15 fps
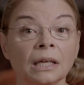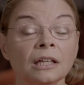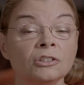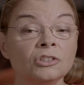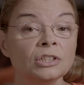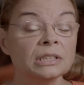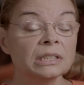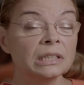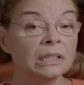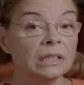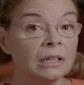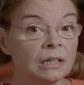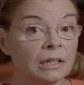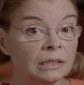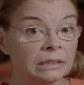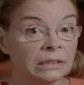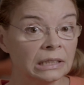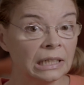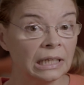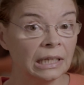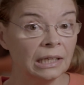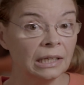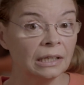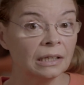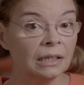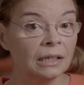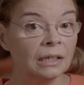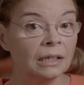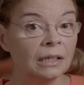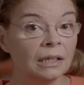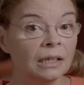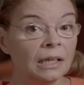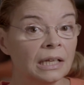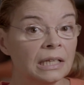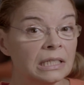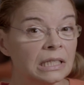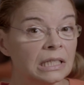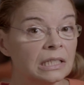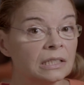And just lastly, is